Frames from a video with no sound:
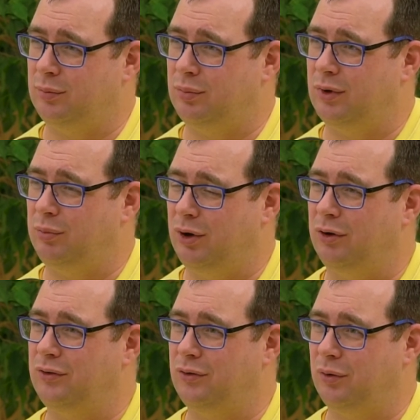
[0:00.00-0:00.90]

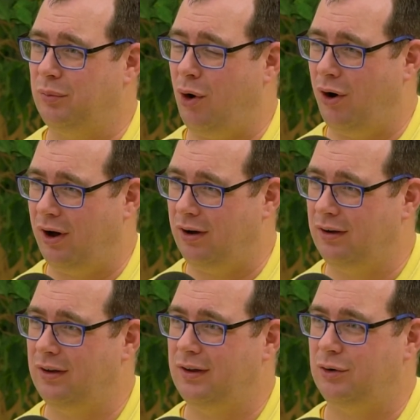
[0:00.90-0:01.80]
belongs to
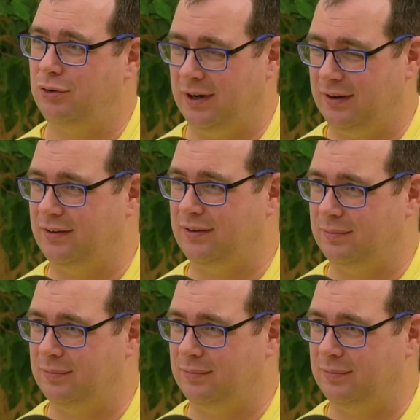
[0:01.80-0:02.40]
more runners.